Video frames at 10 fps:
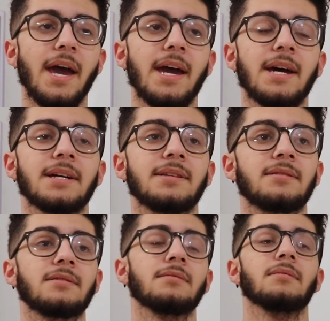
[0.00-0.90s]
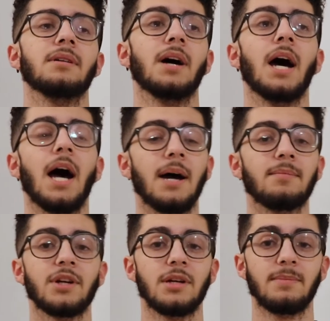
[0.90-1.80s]
And
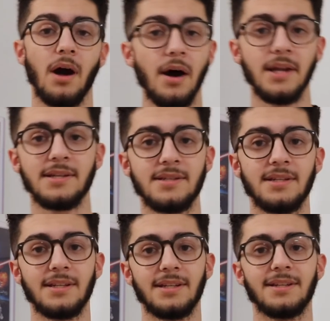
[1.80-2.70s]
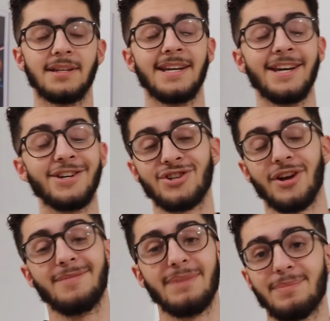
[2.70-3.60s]
I'm gonna be honest, he
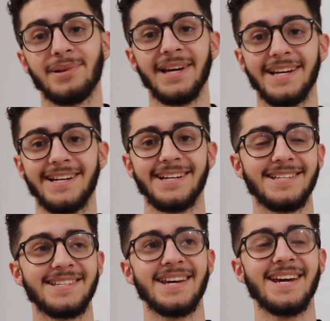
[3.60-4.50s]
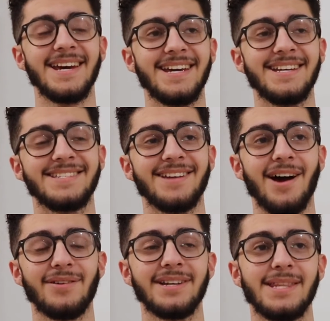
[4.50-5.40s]
shouldn't be playing because he's
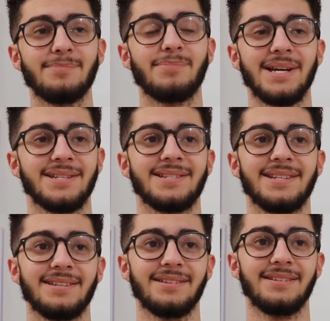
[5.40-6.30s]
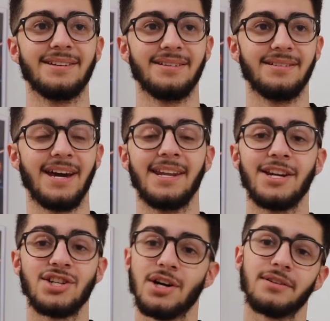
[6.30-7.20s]
not really the best
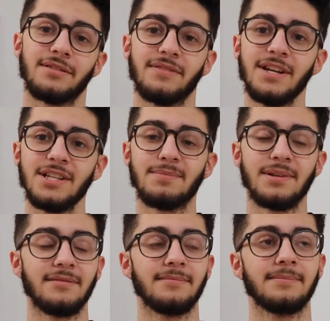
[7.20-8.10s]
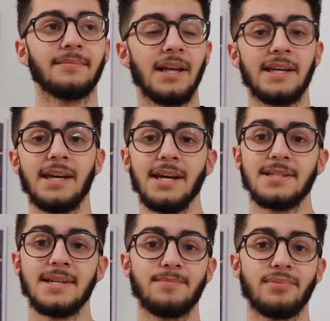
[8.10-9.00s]
NHL defenseman. Like,
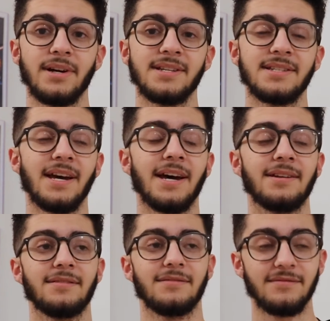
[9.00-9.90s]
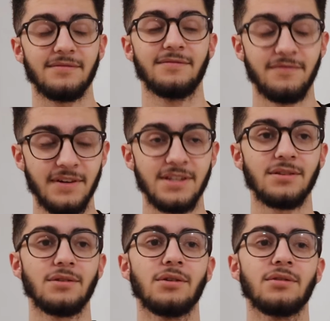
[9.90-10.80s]
yes, he brings that
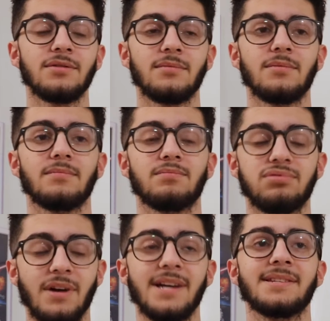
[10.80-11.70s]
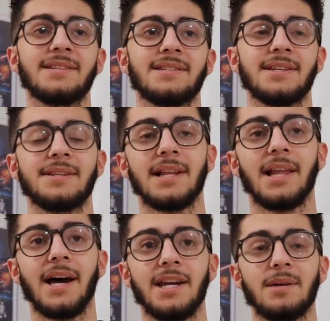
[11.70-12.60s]
physical presence in the
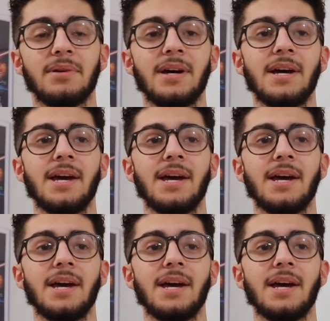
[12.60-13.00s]
lineup,